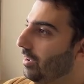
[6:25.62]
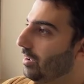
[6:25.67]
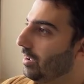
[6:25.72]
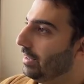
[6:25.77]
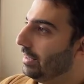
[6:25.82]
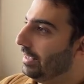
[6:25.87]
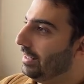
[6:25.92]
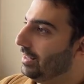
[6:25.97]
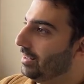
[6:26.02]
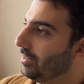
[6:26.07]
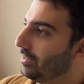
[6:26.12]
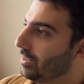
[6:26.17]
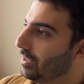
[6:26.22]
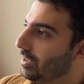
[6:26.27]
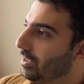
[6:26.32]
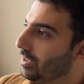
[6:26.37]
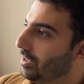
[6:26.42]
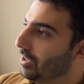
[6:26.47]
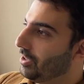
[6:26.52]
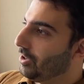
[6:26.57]
Aleena,
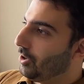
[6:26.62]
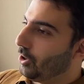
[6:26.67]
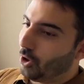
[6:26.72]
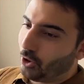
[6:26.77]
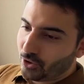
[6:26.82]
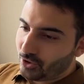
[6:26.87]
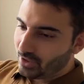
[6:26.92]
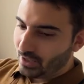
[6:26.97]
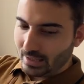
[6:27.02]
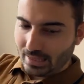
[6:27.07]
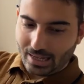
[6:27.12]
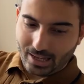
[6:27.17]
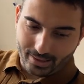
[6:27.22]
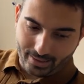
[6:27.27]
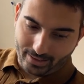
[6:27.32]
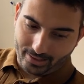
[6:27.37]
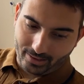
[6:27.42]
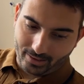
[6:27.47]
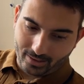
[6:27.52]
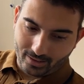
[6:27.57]
on to that
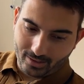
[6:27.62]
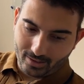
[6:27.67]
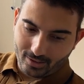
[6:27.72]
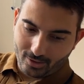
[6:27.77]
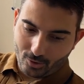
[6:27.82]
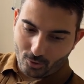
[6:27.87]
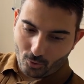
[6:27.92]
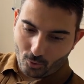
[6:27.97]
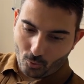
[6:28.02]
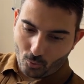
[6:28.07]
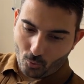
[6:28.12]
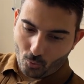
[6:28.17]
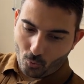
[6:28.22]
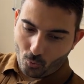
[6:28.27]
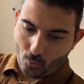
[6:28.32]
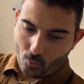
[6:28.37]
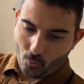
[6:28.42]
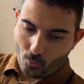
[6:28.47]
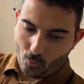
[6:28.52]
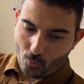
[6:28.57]
then.
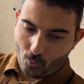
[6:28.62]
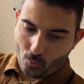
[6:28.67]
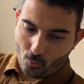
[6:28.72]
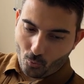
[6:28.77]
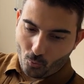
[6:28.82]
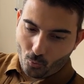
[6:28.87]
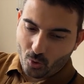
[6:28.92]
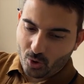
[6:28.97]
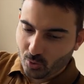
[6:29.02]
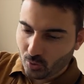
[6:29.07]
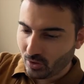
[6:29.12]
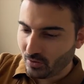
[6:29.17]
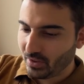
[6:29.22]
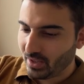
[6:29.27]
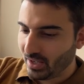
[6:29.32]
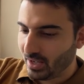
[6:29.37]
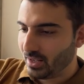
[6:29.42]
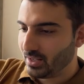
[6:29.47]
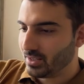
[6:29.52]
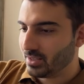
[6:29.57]
Which one of
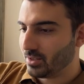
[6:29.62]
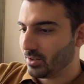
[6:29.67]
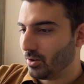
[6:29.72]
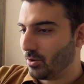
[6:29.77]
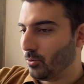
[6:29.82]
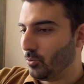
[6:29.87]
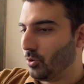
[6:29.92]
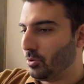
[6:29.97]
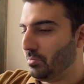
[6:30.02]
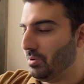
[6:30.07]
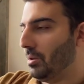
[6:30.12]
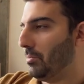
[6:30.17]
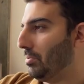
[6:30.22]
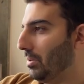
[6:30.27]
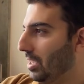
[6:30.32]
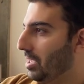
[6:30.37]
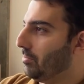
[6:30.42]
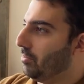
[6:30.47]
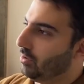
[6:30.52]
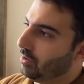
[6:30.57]
these would be
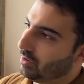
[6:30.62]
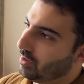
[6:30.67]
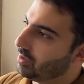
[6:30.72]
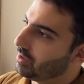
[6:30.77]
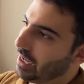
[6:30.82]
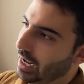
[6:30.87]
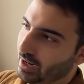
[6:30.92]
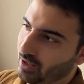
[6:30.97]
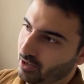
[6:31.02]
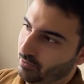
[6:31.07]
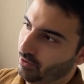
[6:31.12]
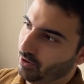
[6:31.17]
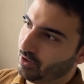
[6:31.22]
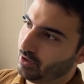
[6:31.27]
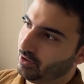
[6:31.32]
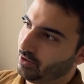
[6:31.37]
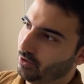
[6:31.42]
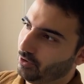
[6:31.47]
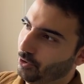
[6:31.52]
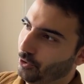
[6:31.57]
applicable to
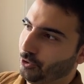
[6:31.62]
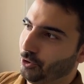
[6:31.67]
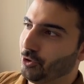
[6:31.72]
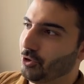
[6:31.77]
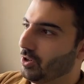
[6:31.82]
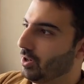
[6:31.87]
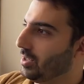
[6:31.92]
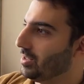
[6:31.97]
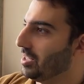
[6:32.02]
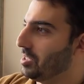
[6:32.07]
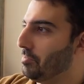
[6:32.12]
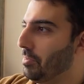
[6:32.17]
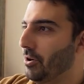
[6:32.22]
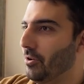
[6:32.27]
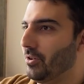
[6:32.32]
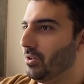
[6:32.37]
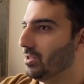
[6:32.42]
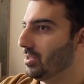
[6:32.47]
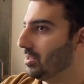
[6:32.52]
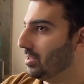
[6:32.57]
AccuBook? Or did you guys
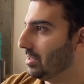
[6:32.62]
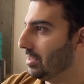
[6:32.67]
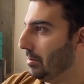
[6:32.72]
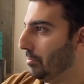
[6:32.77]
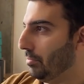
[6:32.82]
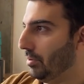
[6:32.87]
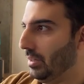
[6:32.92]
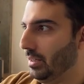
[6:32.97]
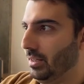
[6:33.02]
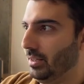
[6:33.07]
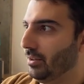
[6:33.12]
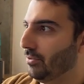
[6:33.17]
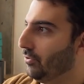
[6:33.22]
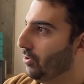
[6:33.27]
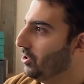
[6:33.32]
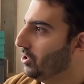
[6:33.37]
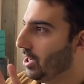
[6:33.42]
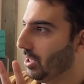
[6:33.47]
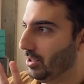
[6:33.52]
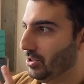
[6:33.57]
experience completely
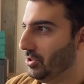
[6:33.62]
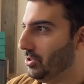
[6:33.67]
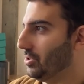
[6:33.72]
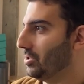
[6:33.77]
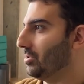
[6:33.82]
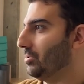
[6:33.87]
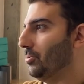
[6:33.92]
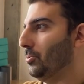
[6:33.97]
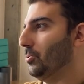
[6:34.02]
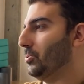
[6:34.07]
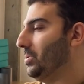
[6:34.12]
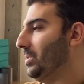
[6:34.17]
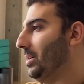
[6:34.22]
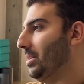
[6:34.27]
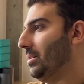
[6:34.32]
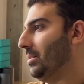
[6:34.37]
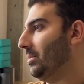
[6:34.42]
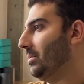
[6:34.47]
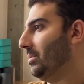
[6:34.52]
different challenges altogether?